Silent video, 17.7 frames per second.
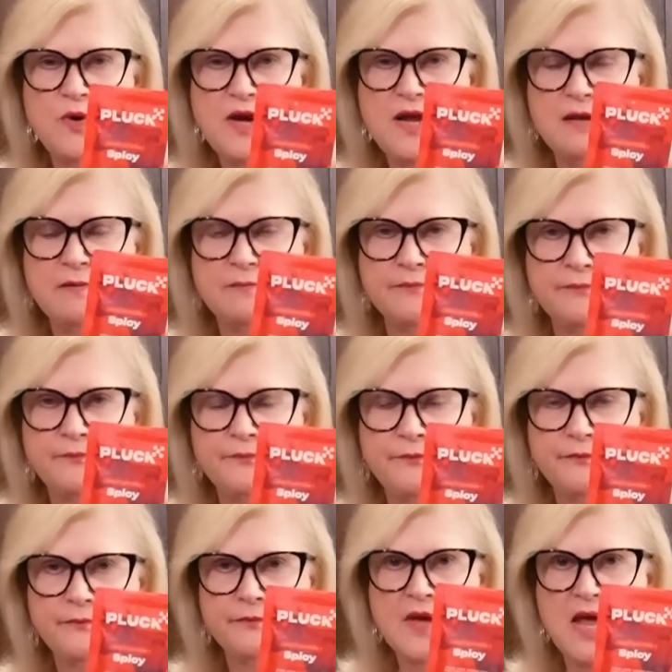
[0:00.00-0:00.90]
Okay. All
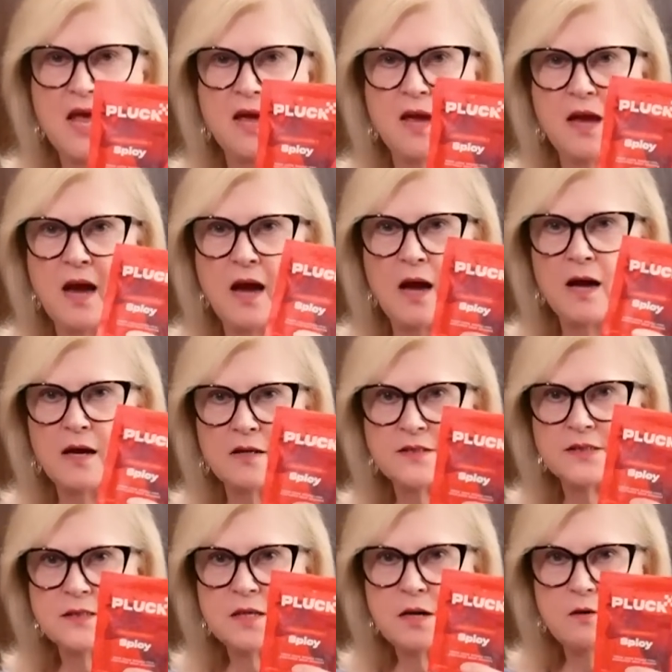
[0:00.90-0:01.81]
right.
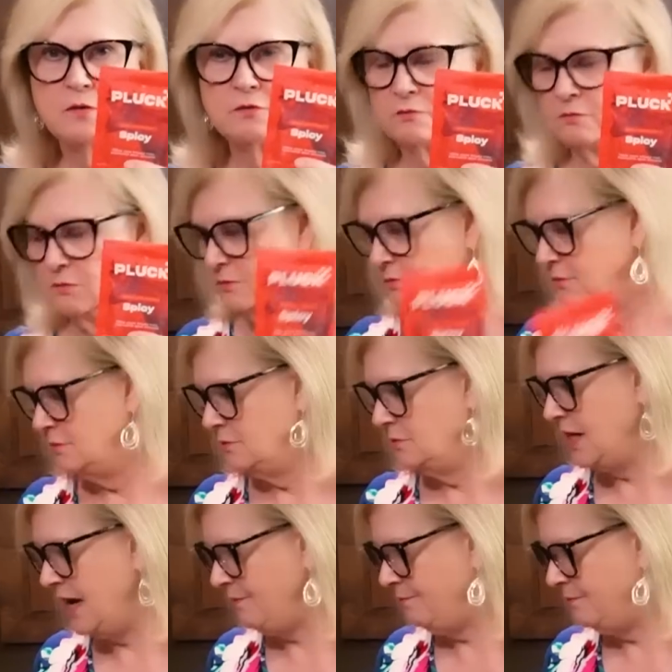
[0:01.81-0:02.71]
So,
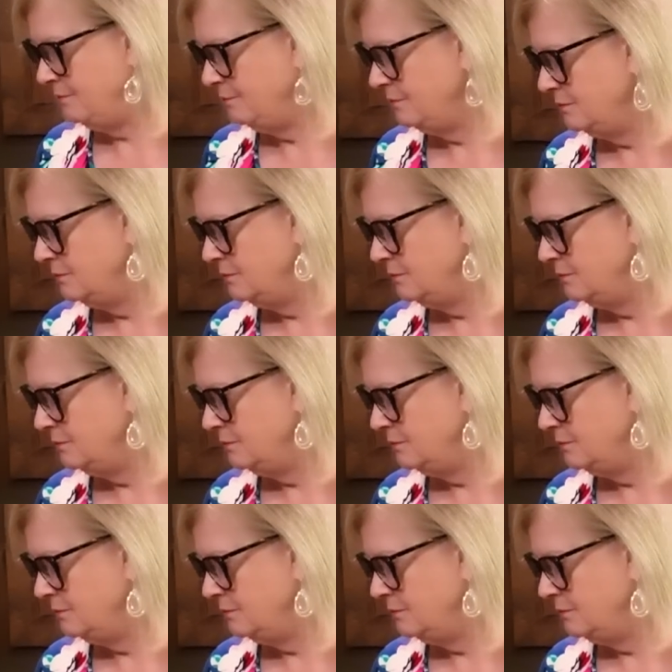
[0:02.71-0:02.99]
yep,